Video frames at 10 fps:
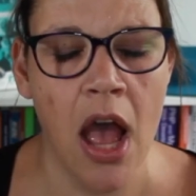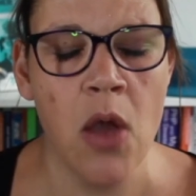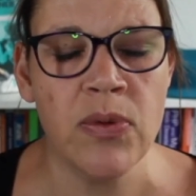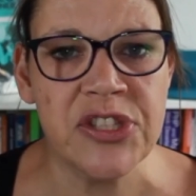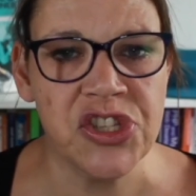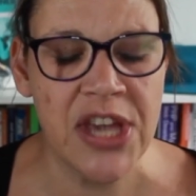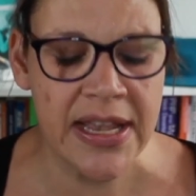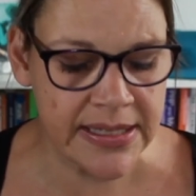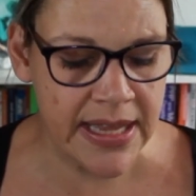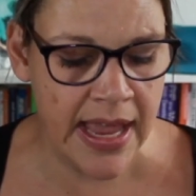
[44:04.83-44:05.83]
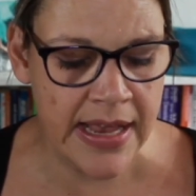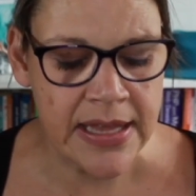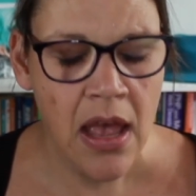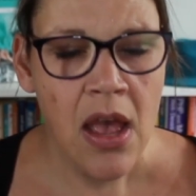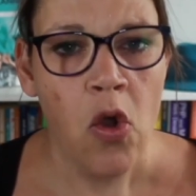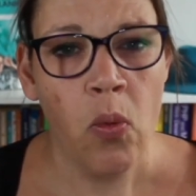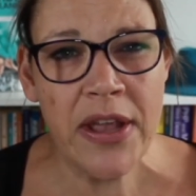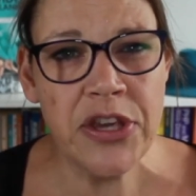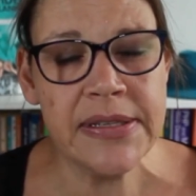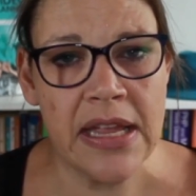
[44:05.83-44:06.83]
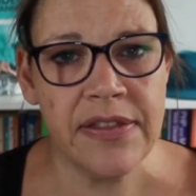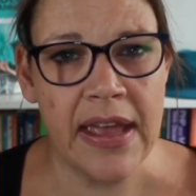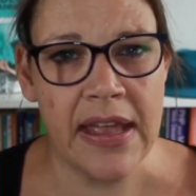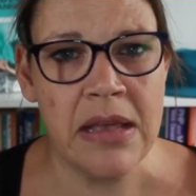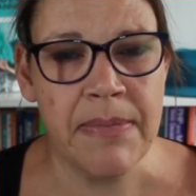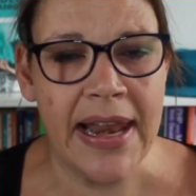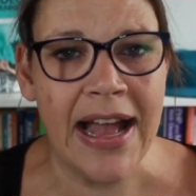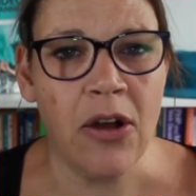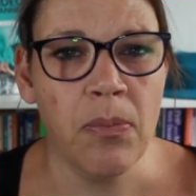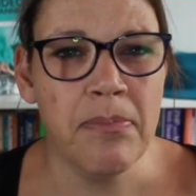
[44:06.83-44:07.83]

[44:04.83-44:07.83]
would suggest is when you send that email out,